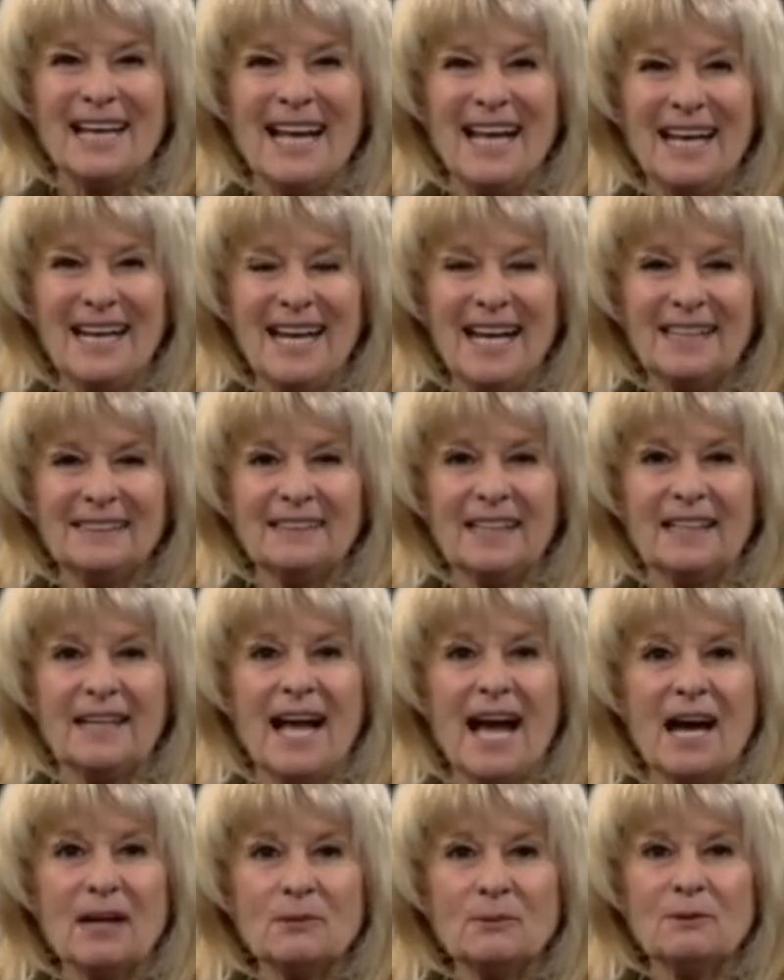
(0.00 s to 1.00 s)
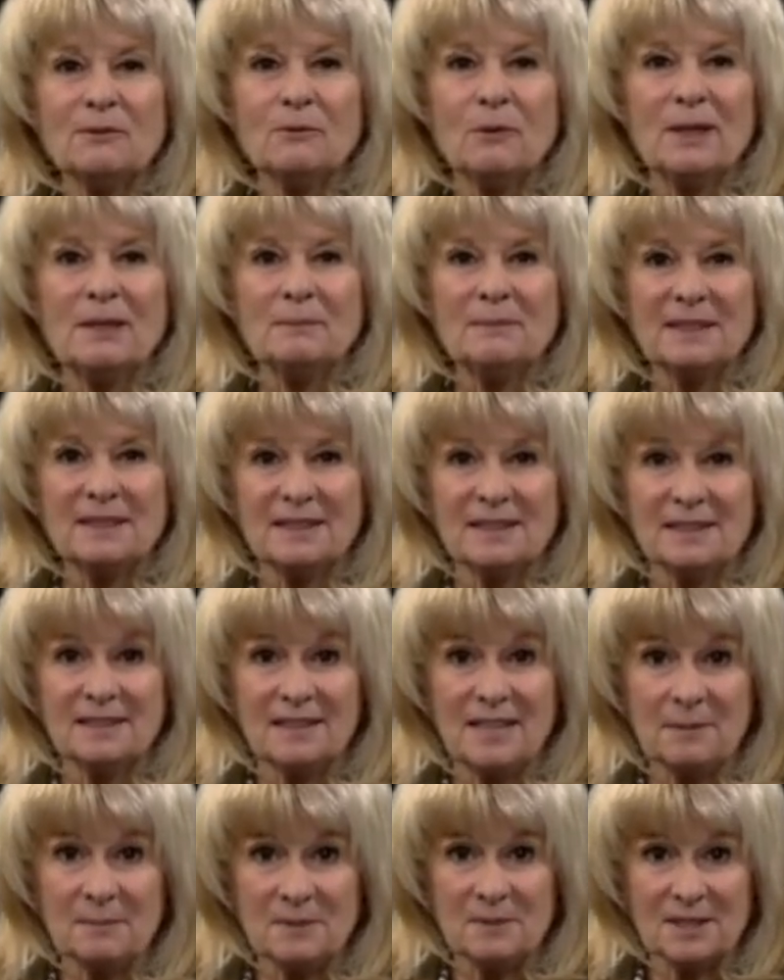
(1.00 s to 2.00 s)
headaches and how to avoid
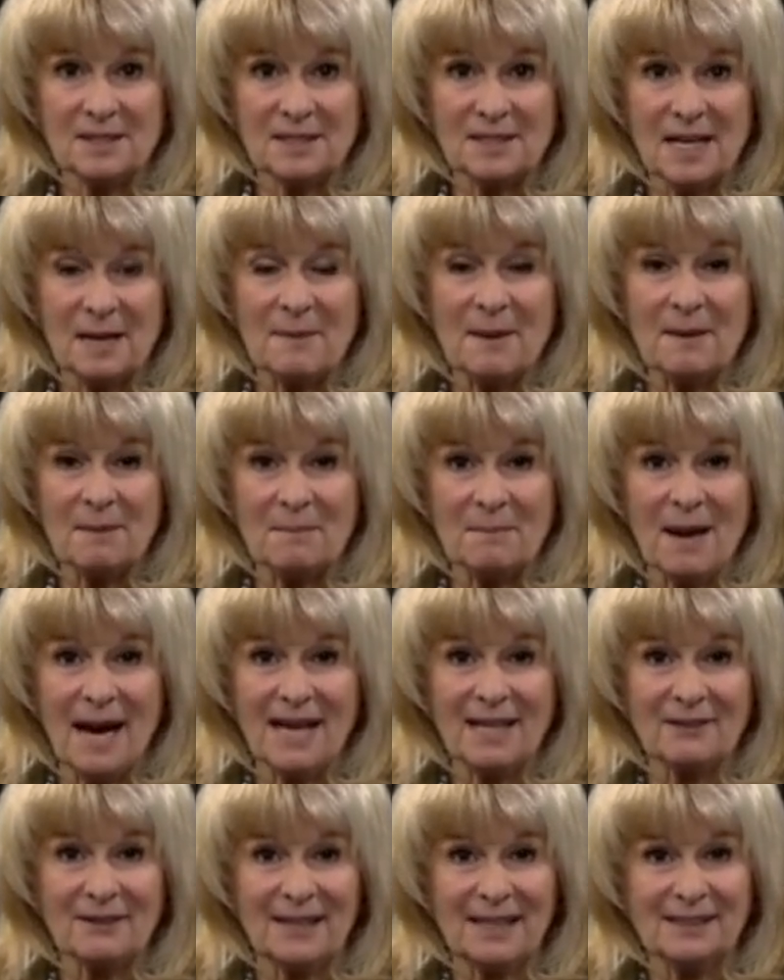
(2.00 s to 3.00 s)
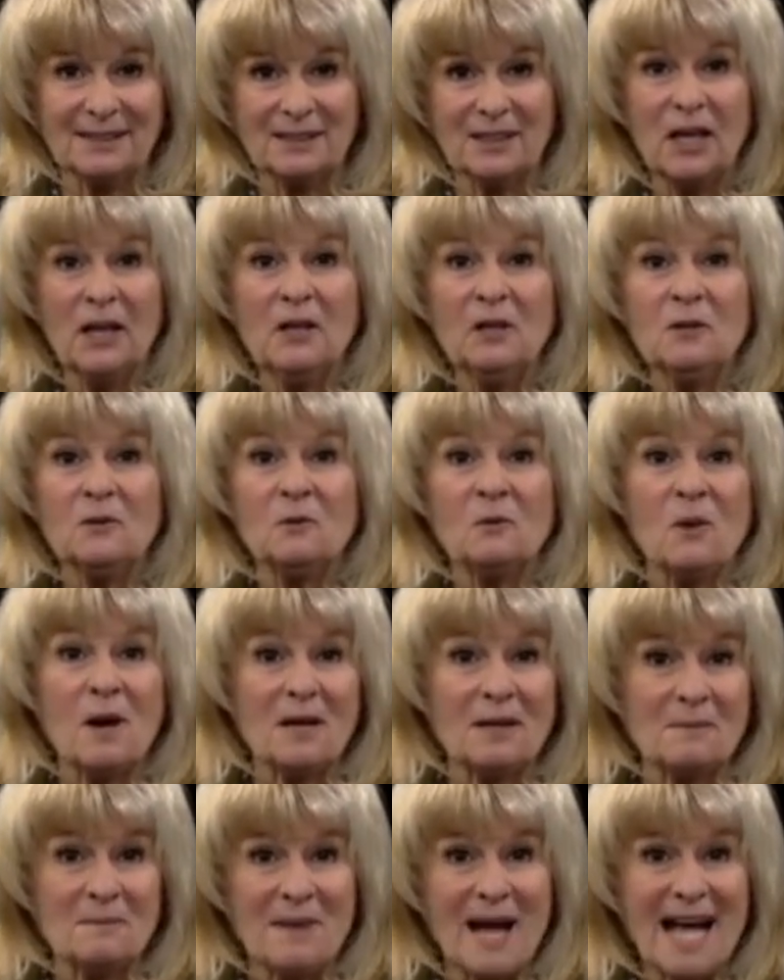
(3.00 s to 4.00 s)
misconceptions about migraines.
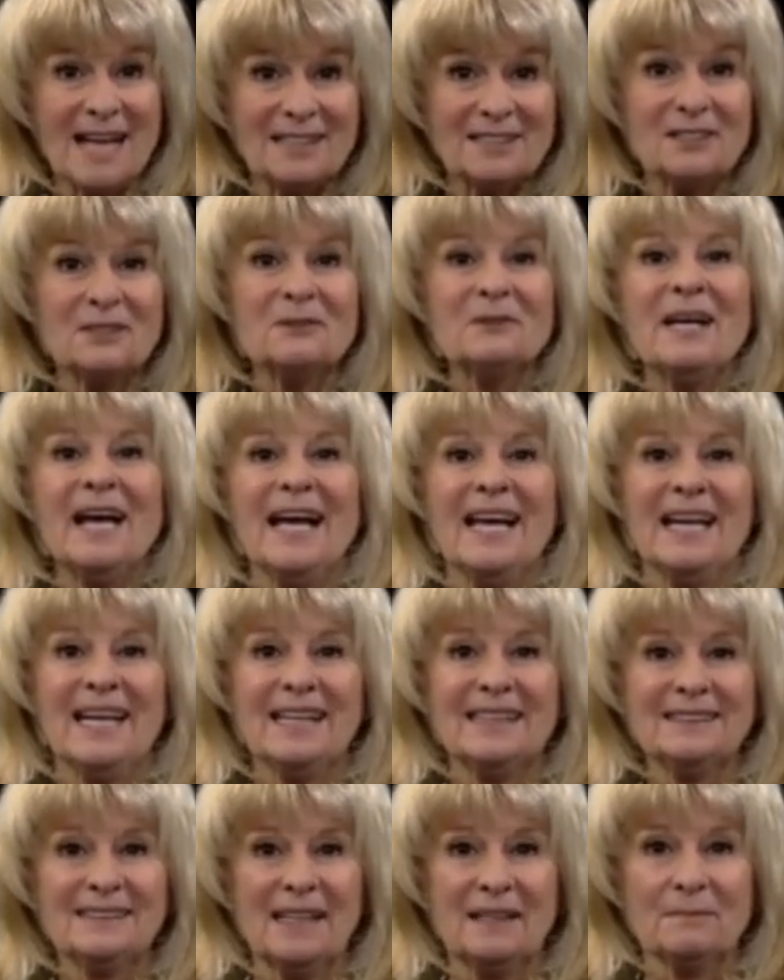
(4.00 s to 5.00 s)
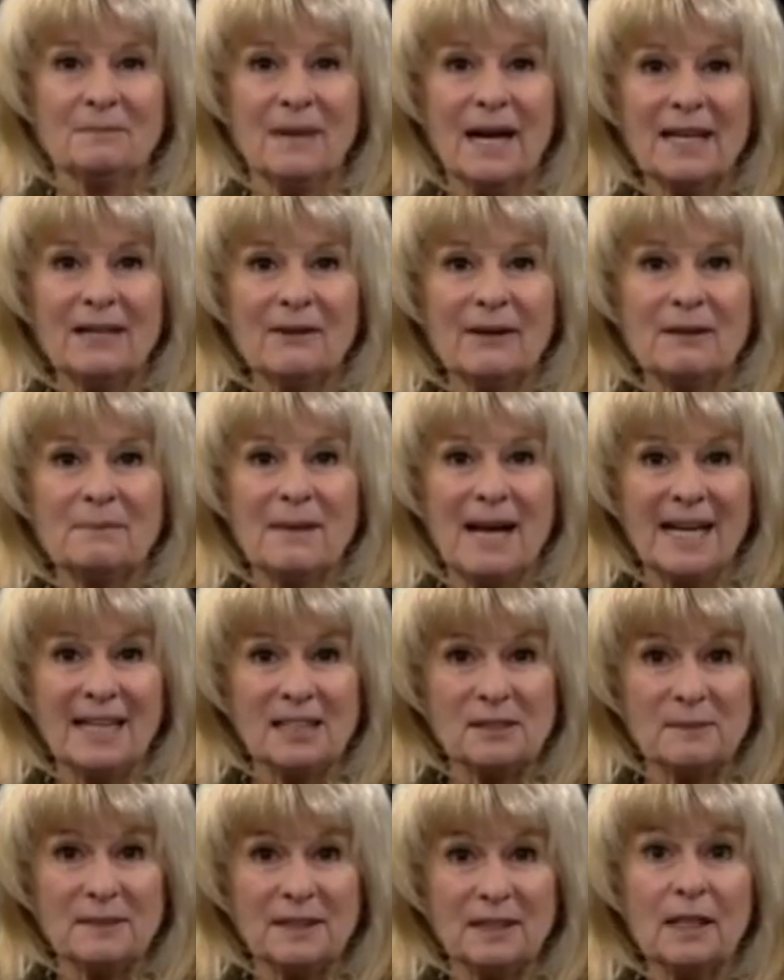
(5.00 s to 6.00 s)
Welcome back to Headaches and Migraine
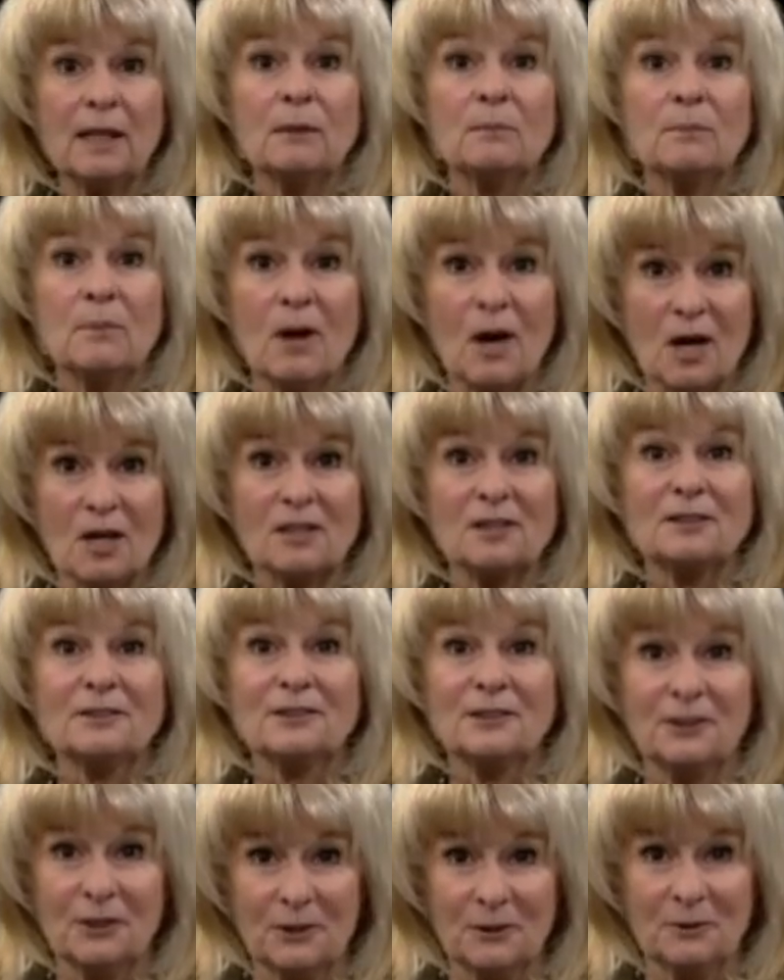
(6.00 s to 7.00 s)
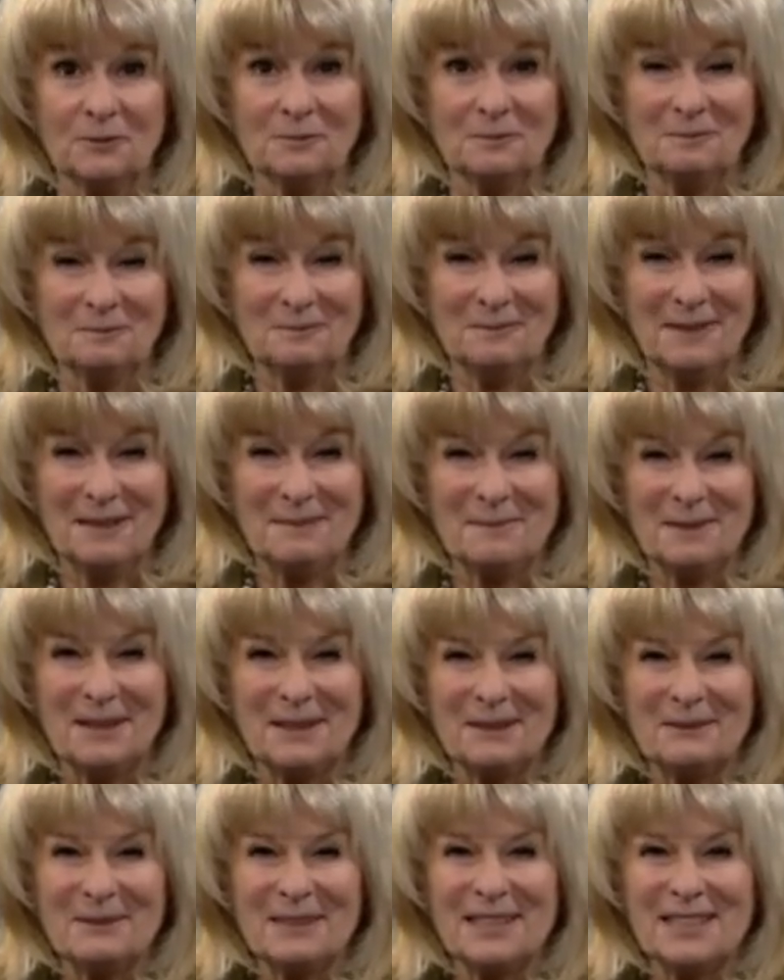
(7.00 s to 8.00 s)
Management, Part 2. I'm Mary
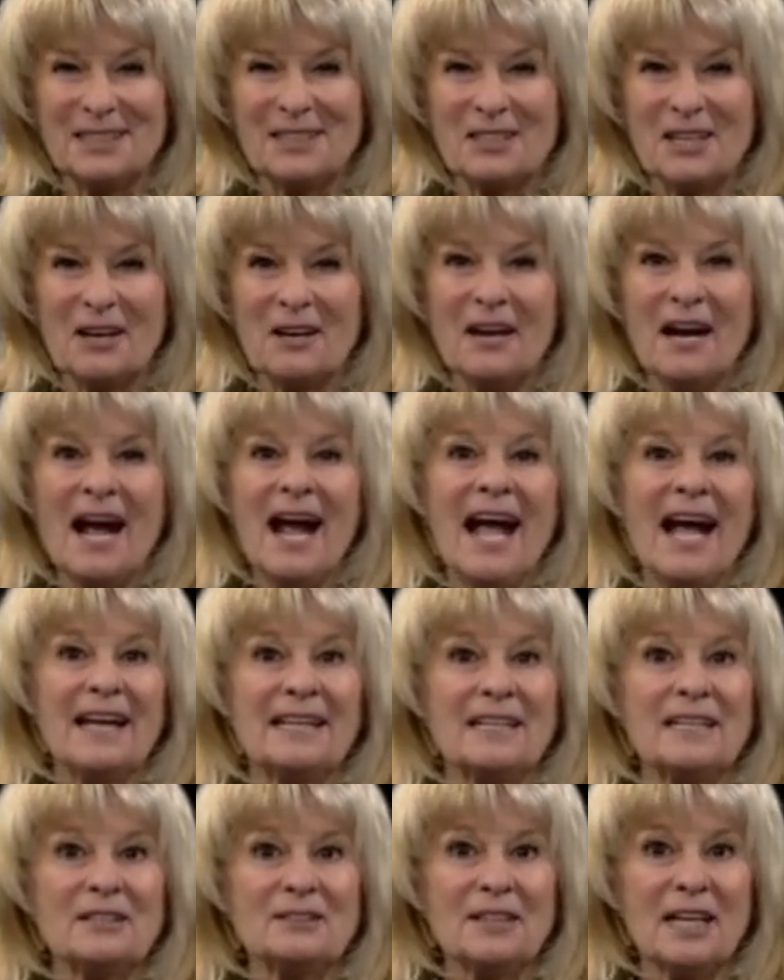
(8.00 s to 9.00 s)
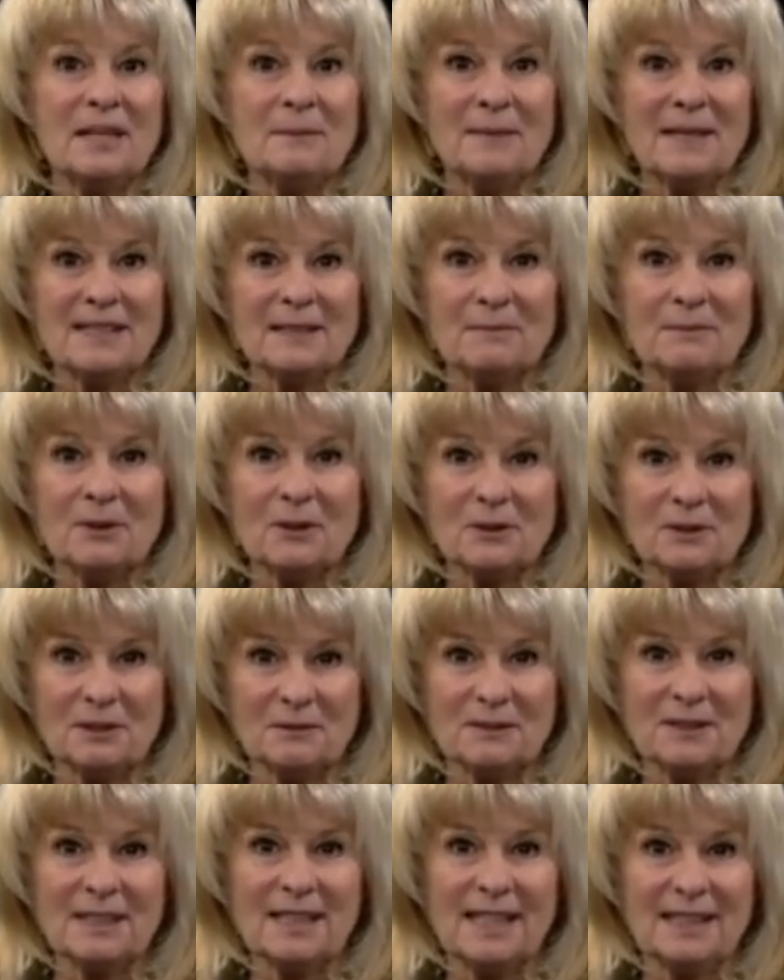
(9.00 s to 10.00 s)
Windishar, and here's how to make the most of
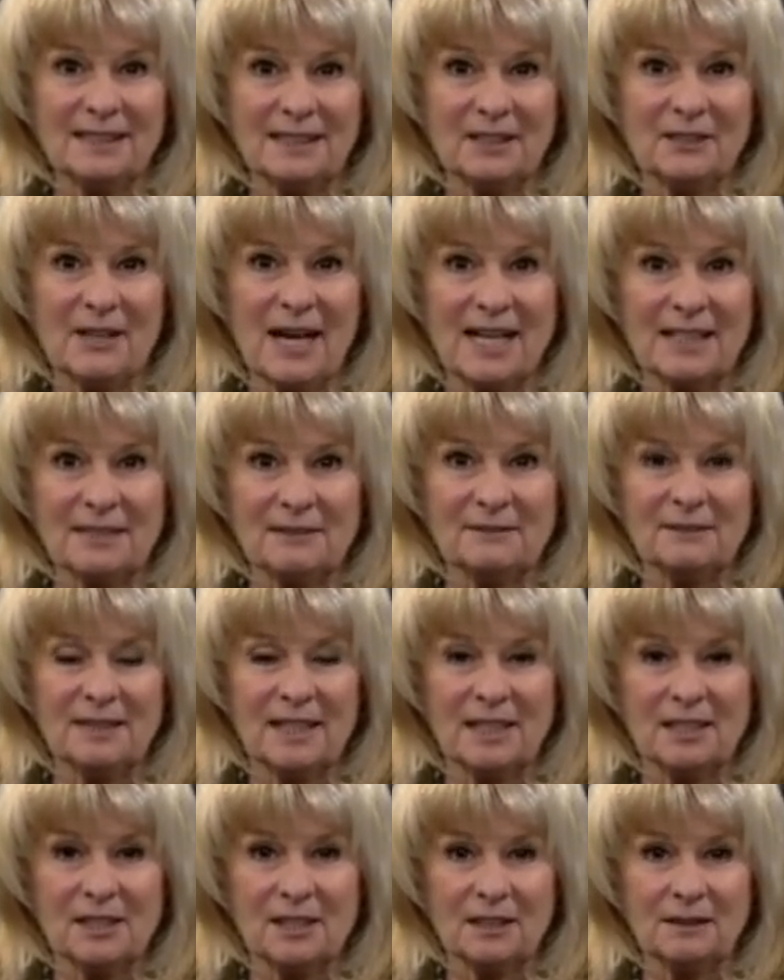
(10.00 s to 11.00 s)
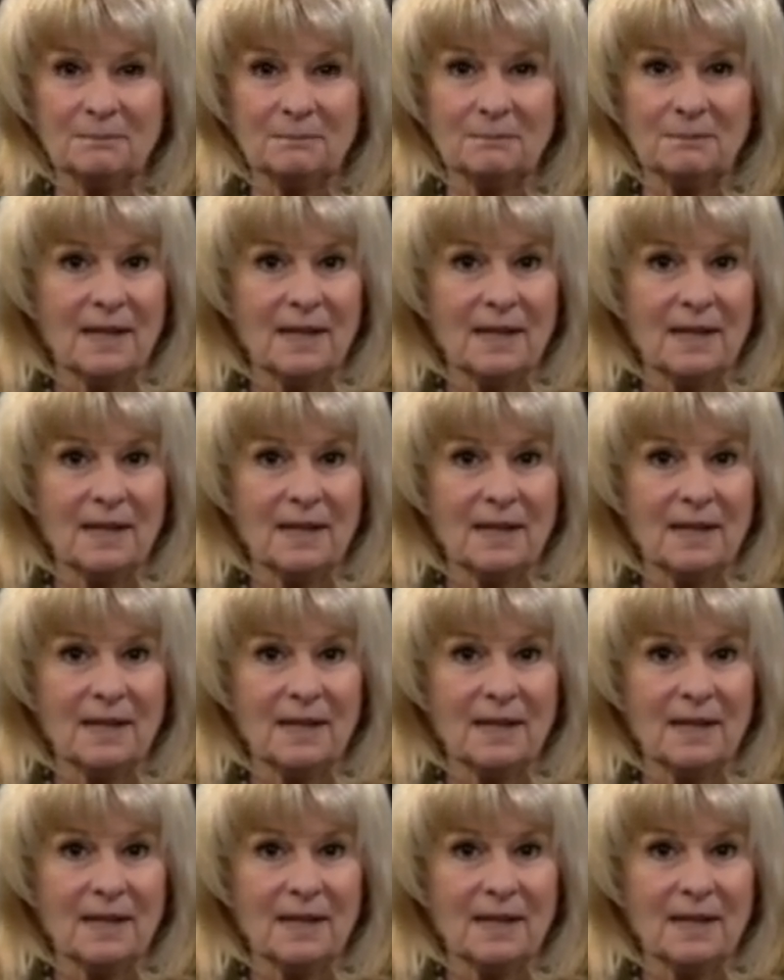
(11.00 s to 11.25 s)
today's interactive session.